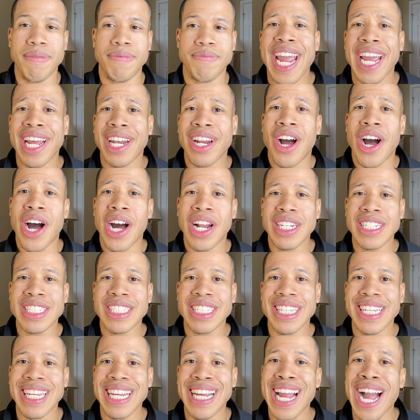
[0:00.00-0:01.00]
And
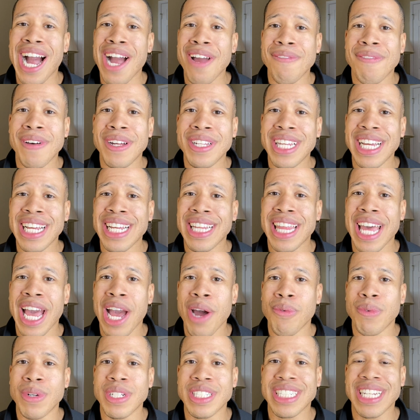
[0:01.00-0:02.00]
honestly, I felt like
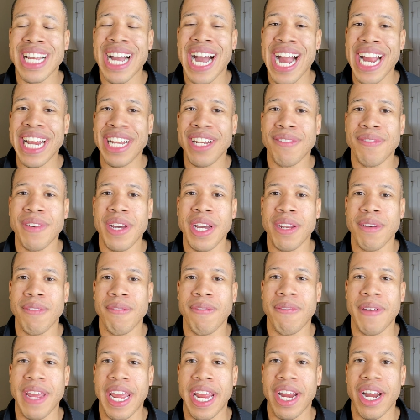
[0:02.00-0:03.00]
that was kind of
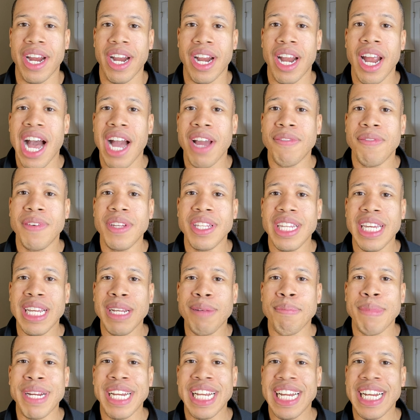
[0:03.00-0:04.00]
unfair. I feel like
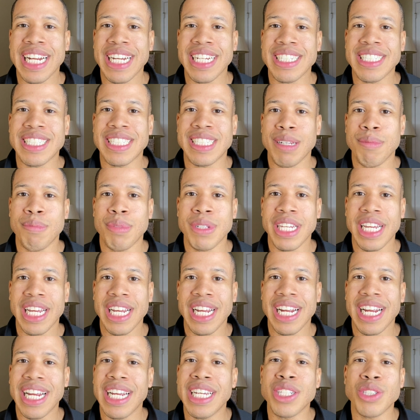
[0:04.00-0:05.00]
meeting a
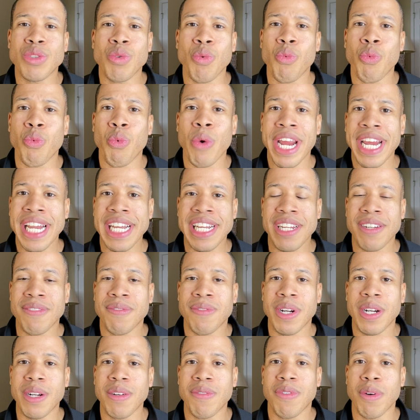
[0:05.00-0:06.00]
sibling is way
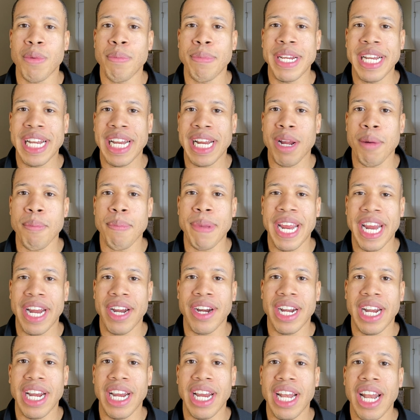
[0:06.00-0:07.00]
different from meeting a
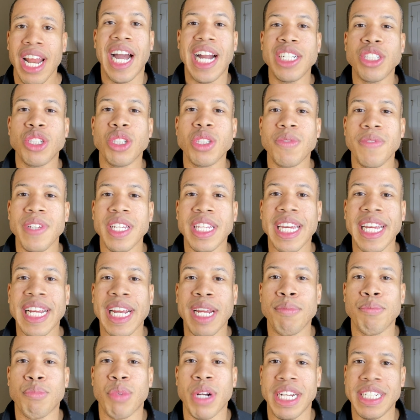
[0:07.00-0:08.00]
parent. I just feel like
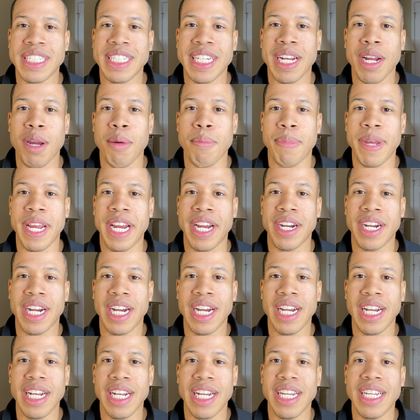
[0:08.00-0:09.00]
impressing a
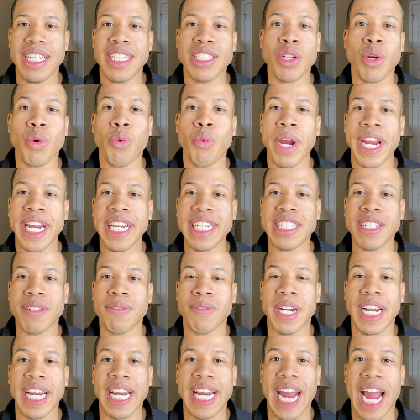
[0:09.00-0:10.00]
parent is a way
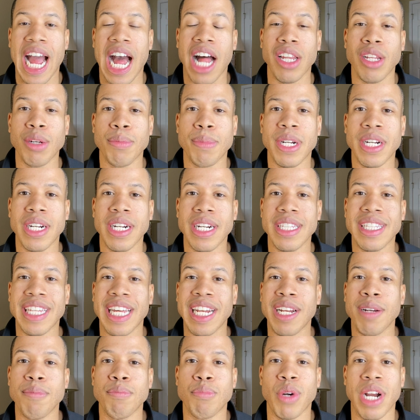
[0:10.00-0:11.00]
different caliber than
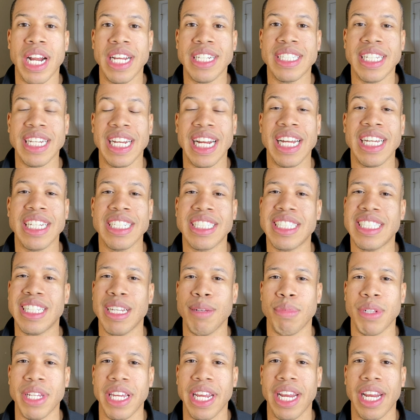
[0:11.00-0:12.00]
impressing a
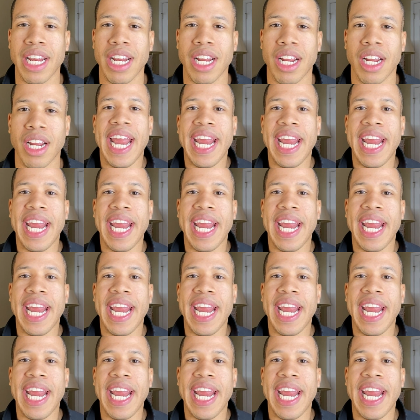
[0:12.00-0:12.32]
sibling.